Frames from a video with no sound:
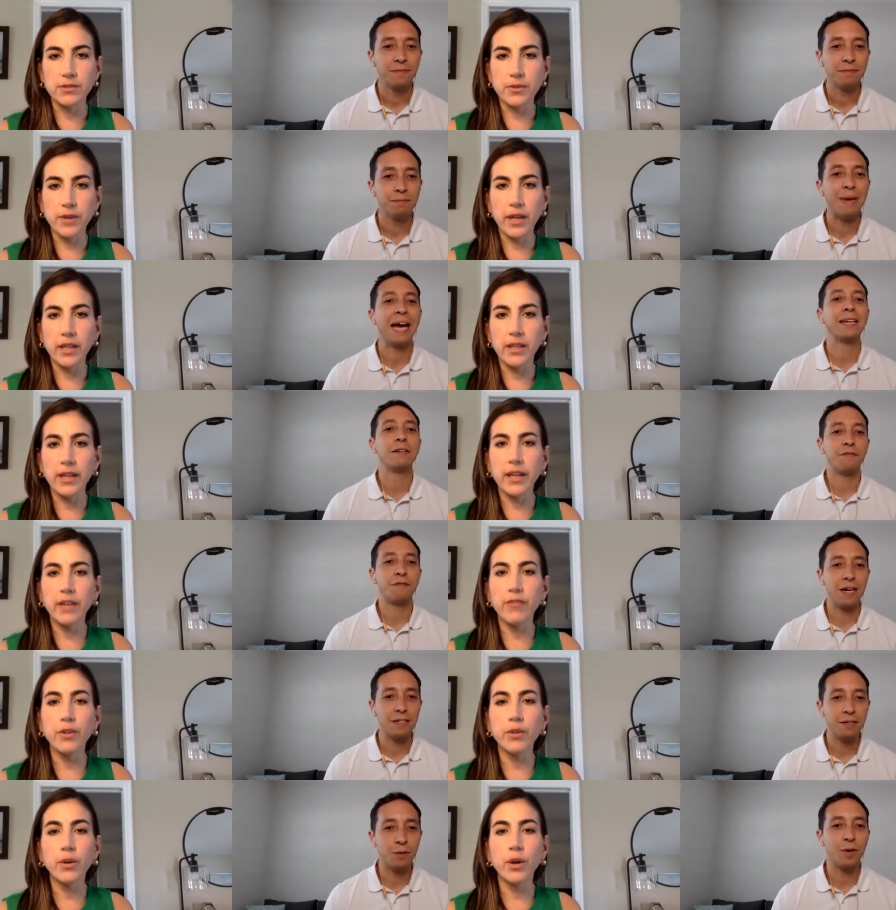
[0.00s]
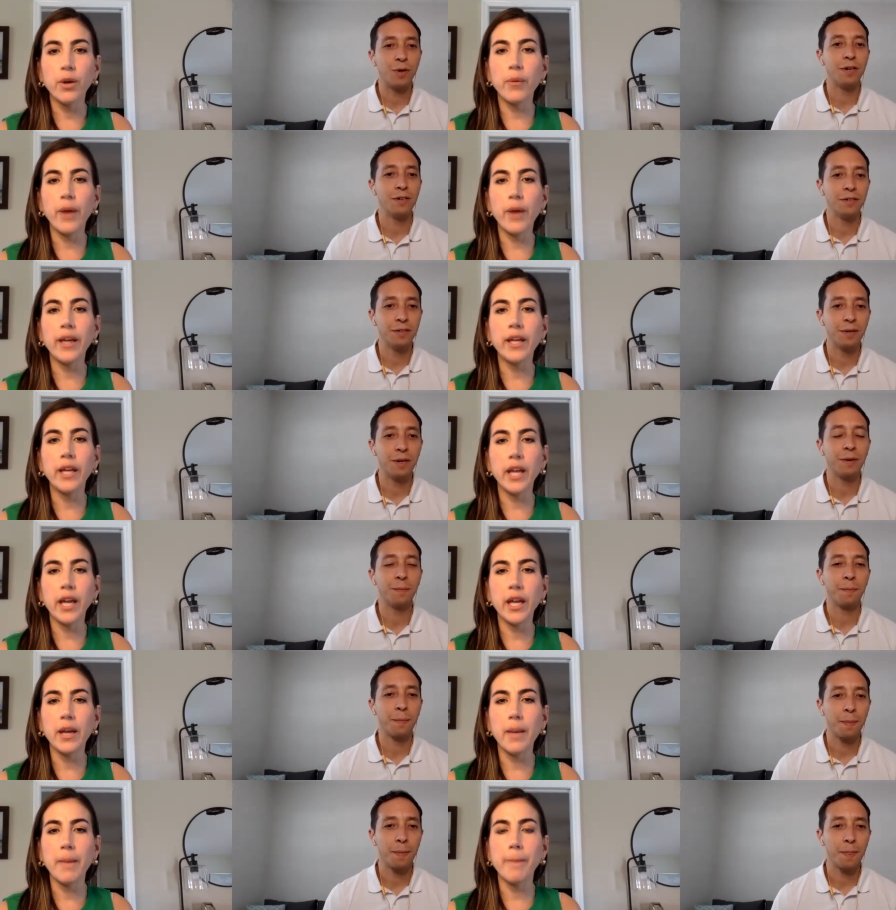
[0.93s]
Speaker 1: right Magnify like if you're already okay. in
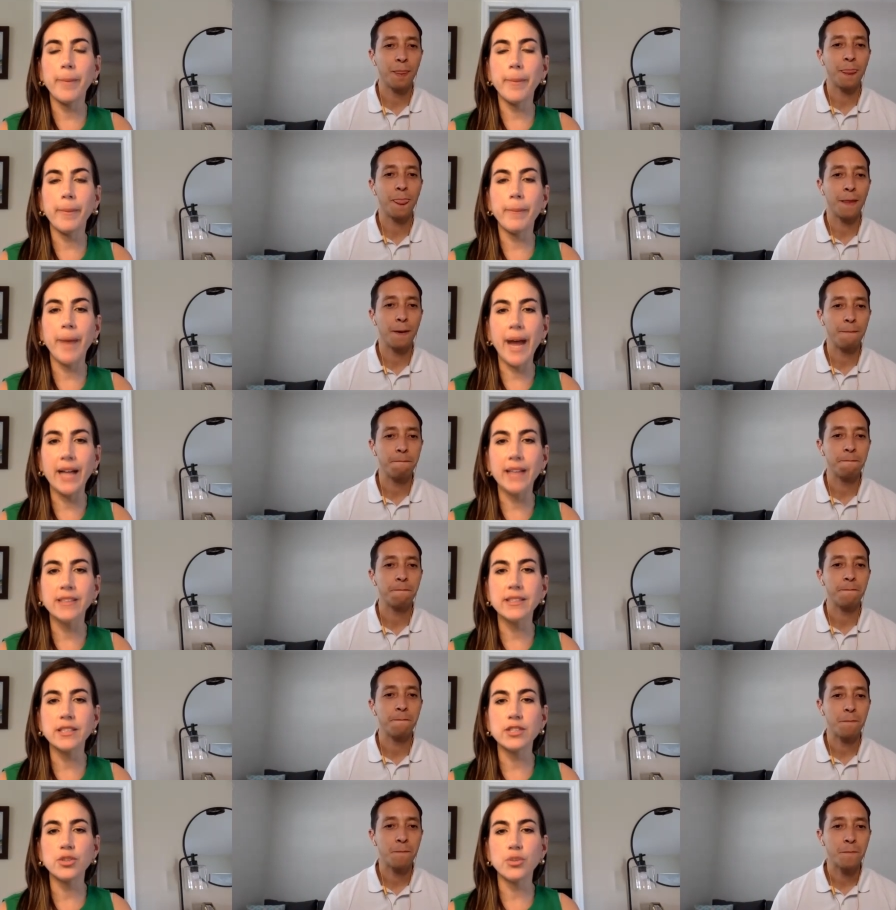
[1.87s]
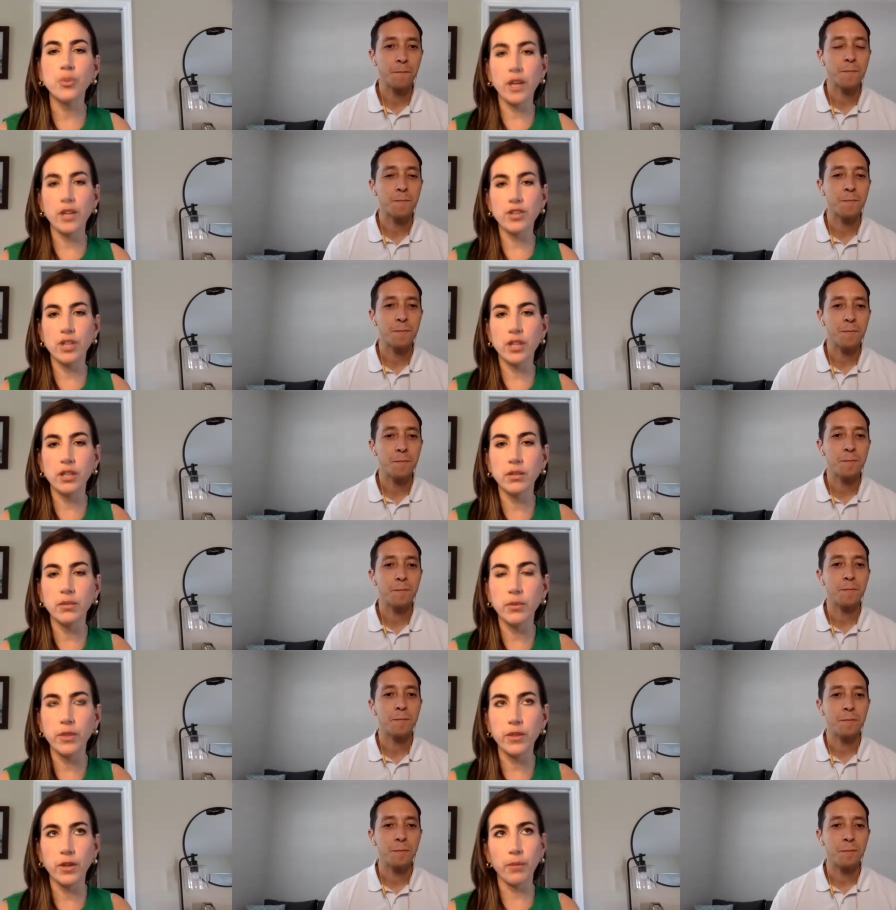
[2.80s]
a bad situation
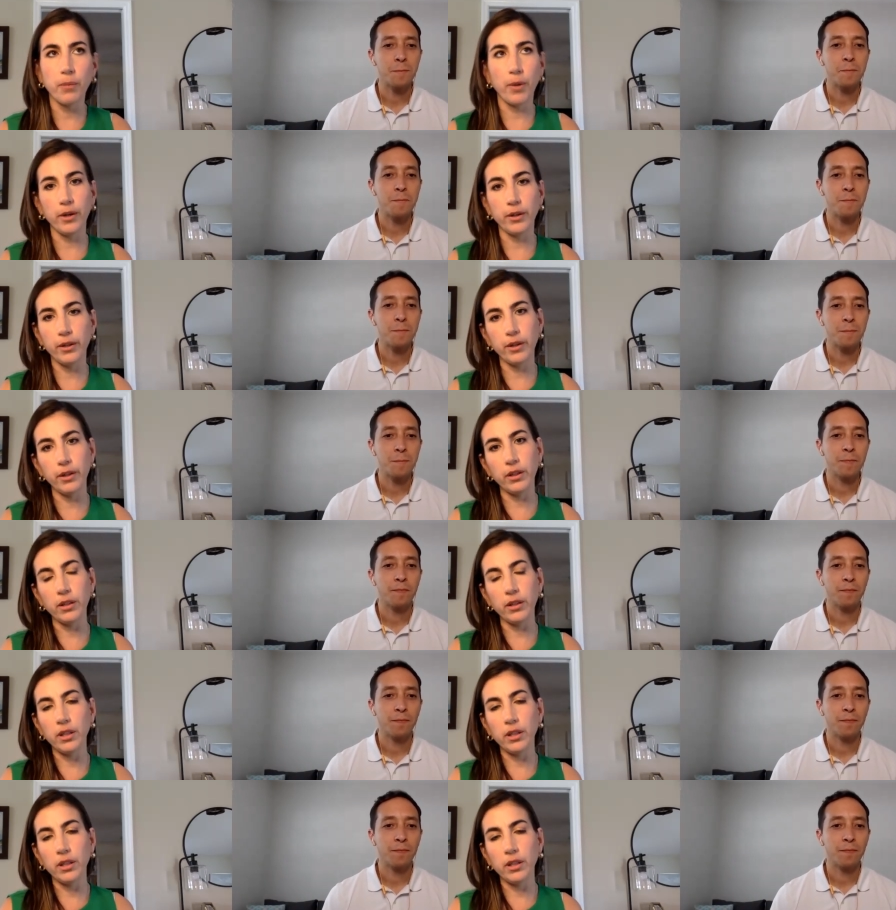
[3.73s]
with your partner